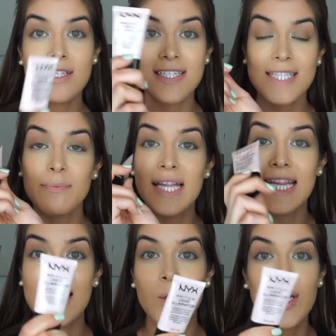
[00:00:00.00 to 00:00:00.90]
to some
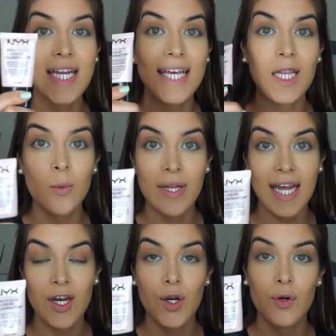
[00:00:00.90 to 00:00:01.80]
liquid
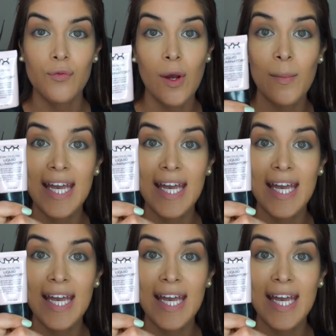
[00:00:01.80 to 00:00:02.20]
illuminator from